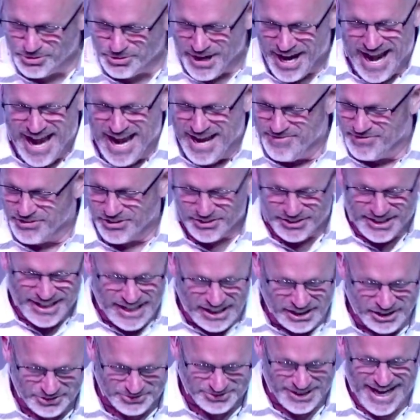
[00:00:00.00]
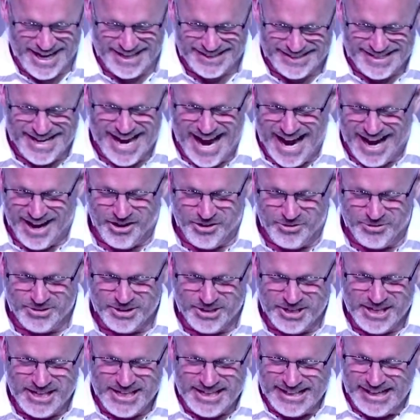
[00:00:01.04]
the grave. You're here right
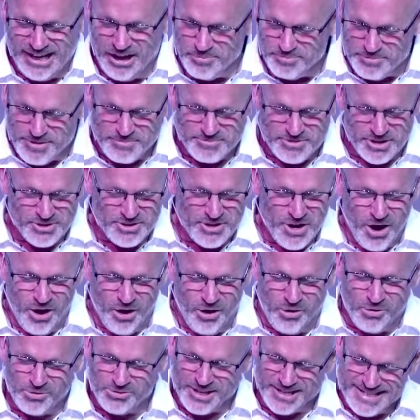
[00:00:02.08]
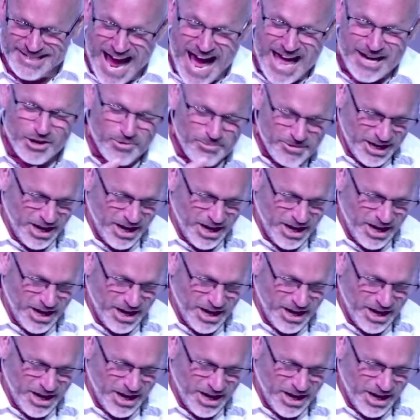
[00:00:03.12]
now. Help them to know that not